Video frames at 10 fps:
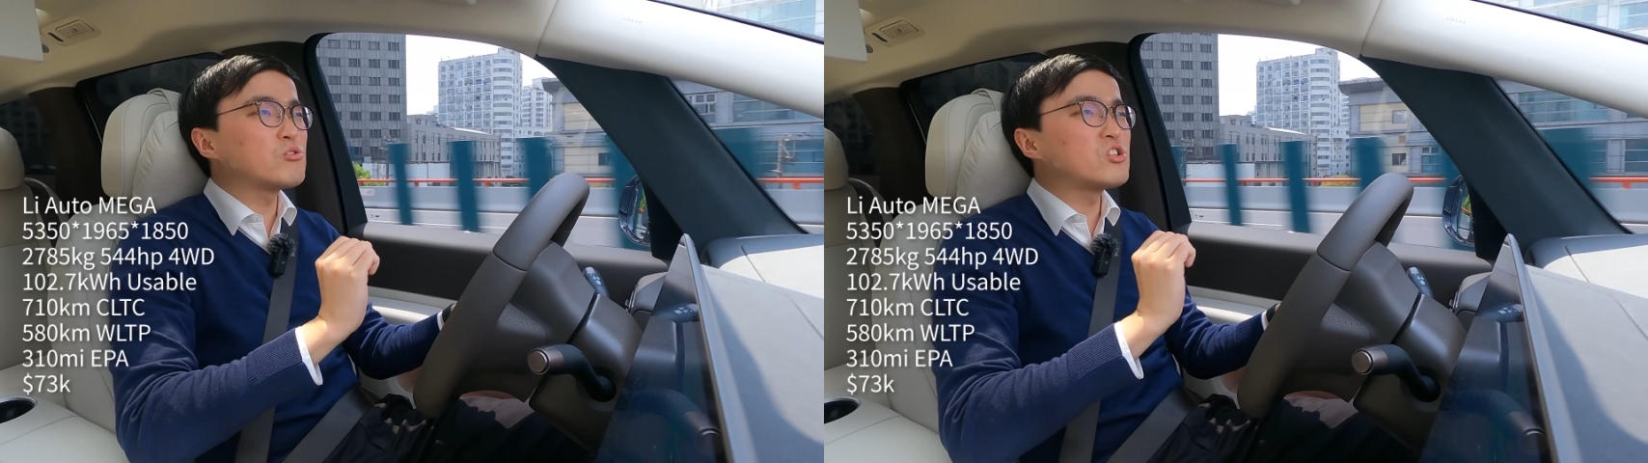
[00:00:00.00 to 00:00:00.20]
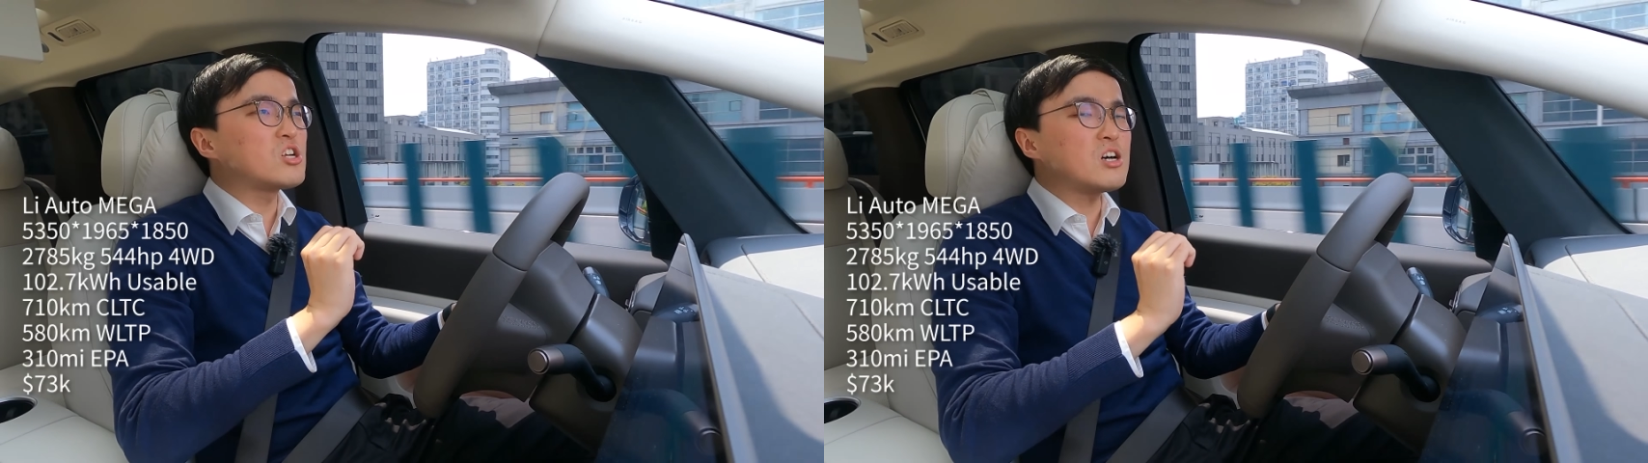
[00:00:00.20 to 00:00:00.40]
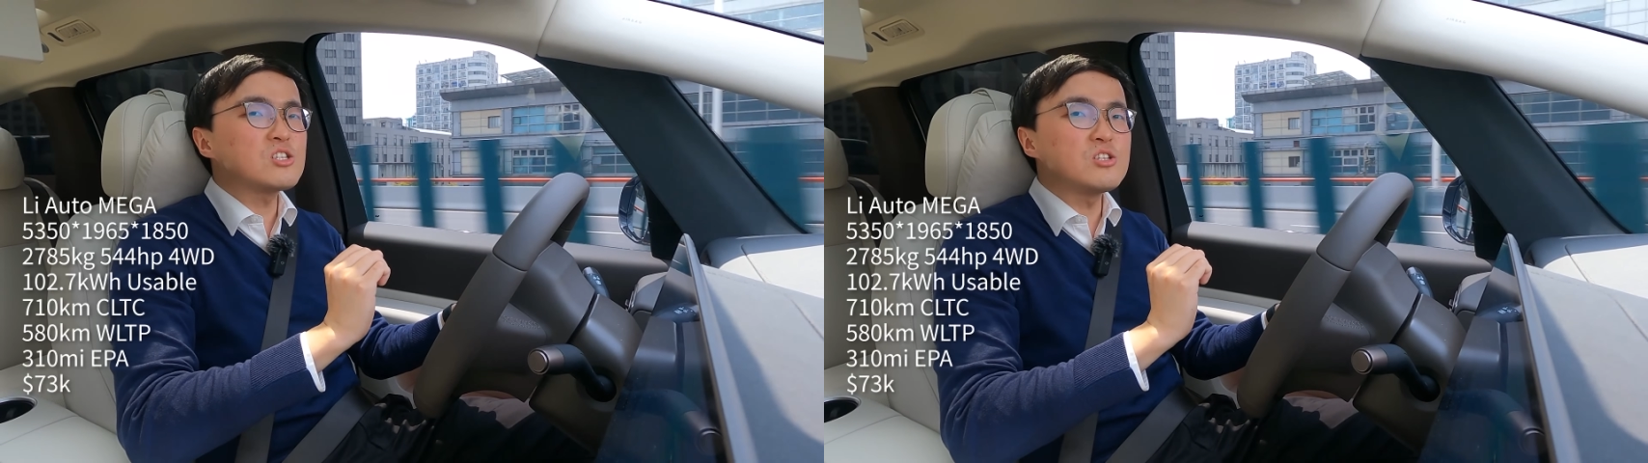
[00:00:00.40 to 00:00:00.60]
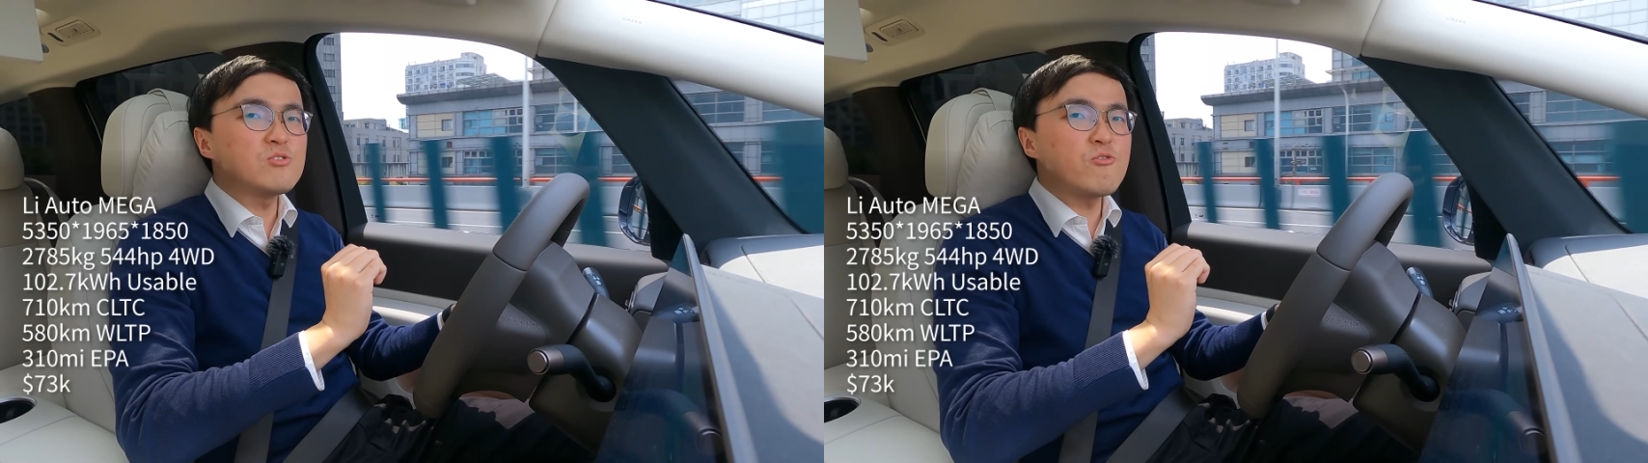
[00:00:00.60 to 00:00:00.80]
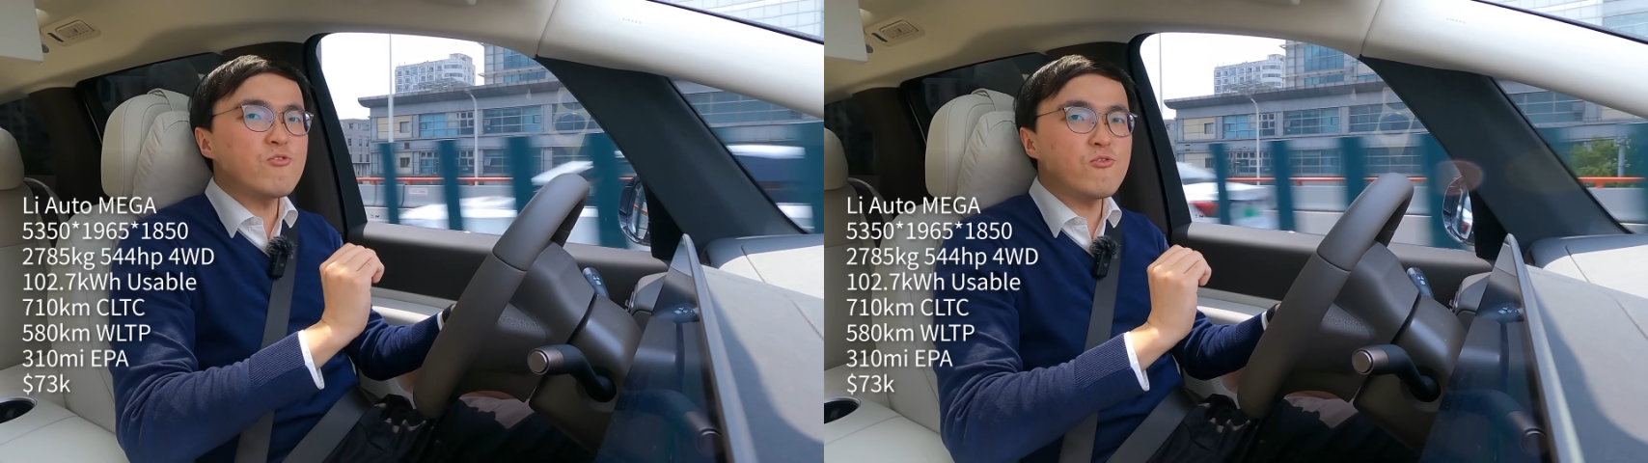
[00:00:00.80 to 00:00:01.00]
doesn't
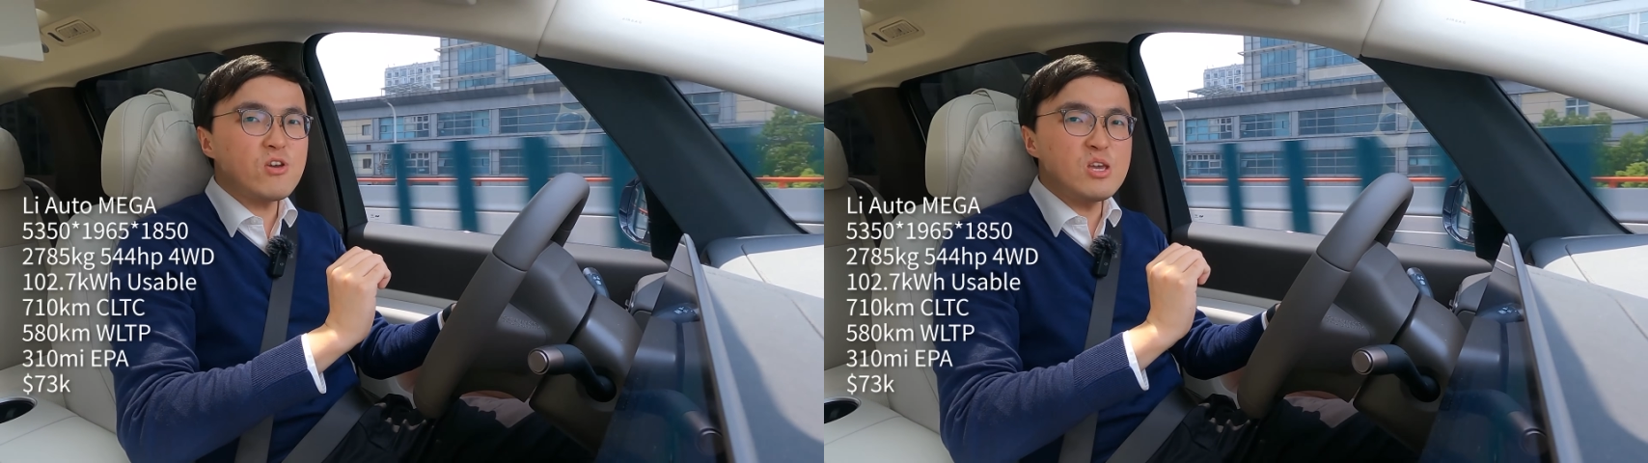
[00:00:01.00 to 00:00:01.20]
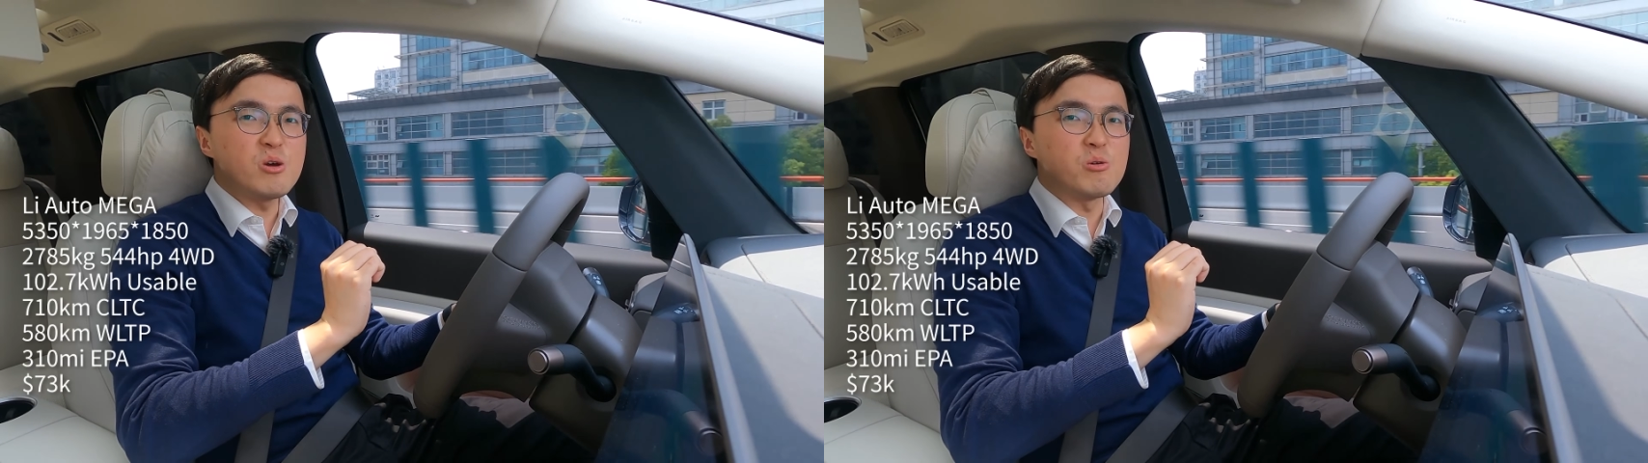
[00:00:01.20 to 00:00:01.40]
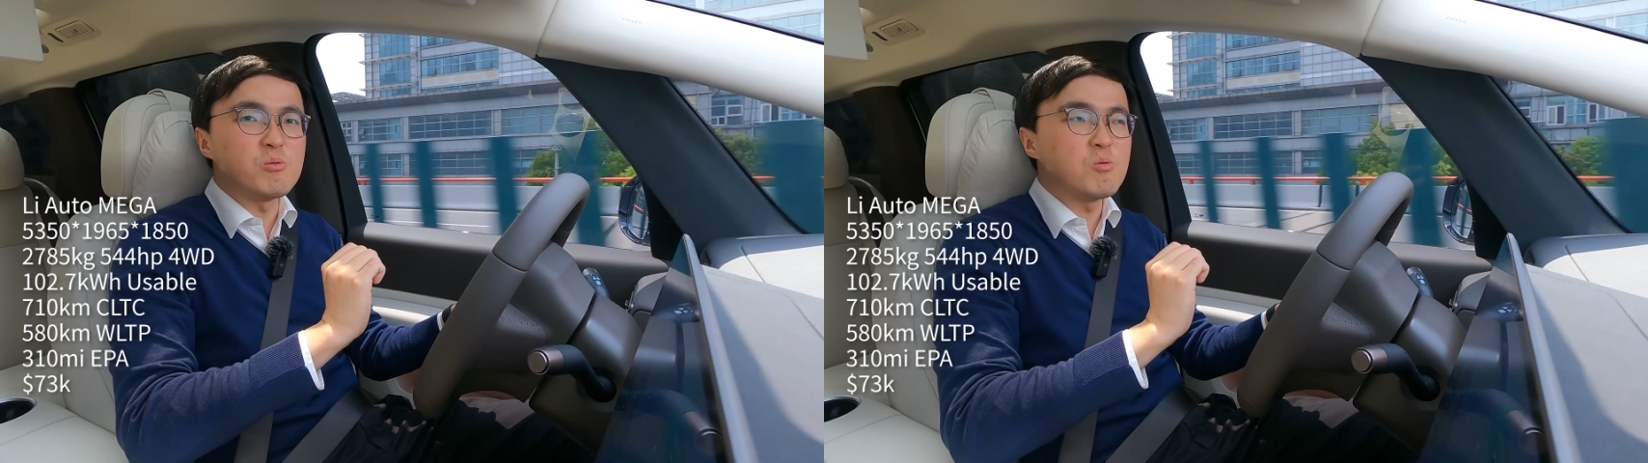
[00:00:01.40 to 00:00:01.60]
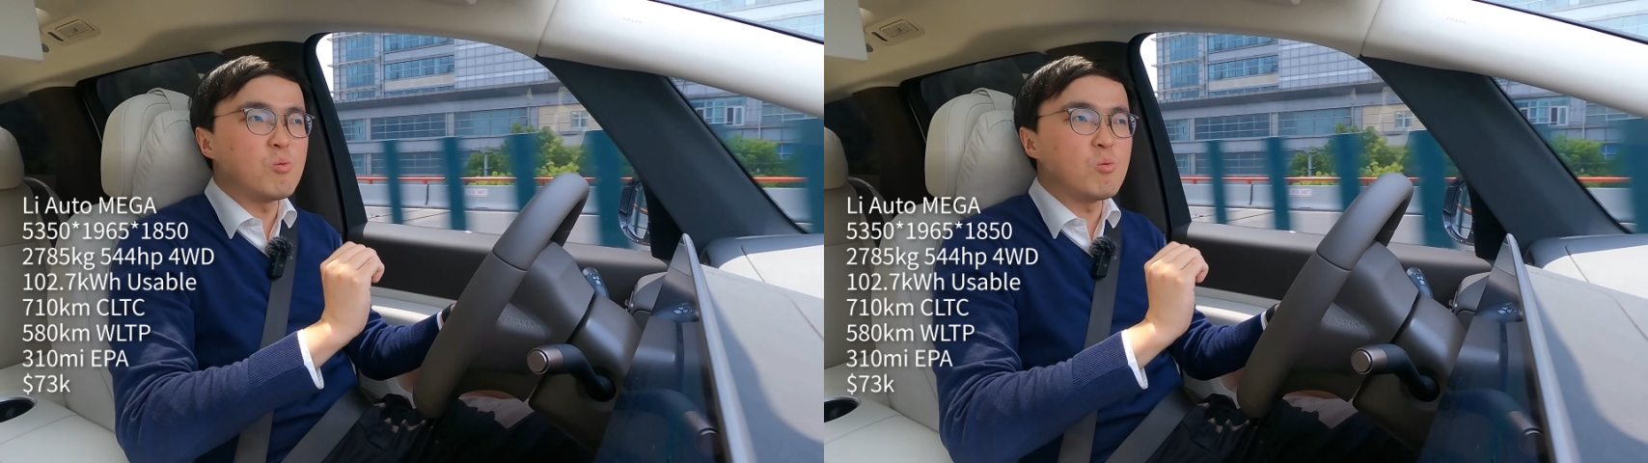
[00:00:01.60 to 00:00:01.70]
feel